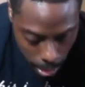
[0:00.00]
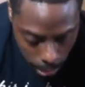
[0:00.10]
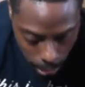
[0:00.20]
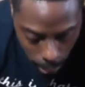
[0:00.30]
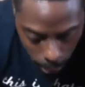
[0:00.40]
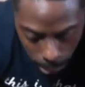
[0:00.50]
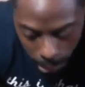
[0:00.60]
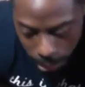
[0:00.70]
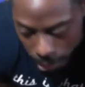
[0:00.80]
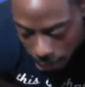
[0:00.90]
you know,
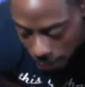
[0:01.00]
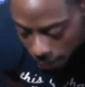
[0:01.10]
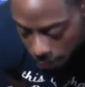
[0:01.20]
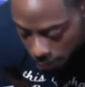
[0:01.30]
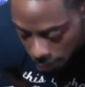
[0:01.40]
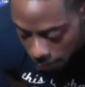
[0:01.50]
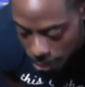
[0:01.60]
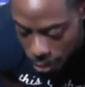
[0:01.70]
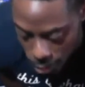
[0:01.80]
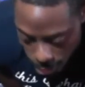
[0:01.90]
getting like a
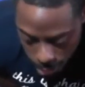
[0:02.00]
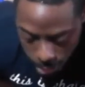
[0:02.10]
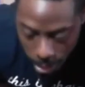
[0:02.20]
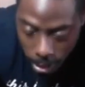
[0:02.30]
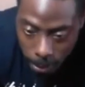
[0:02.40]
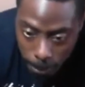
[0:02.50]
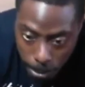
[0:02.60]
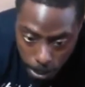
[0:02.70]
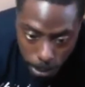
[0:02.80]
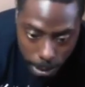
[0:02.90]
legit
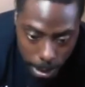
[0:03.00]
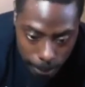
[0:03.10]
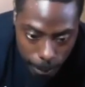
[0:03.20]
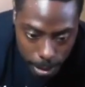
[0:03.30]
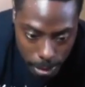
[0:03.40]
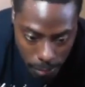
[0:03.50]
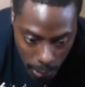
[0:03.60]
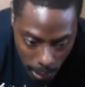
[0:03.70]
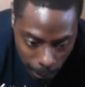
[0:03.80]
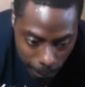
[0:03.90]
program for
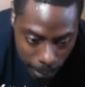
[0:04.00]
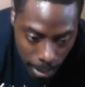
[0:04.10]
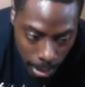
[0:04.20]
yourself,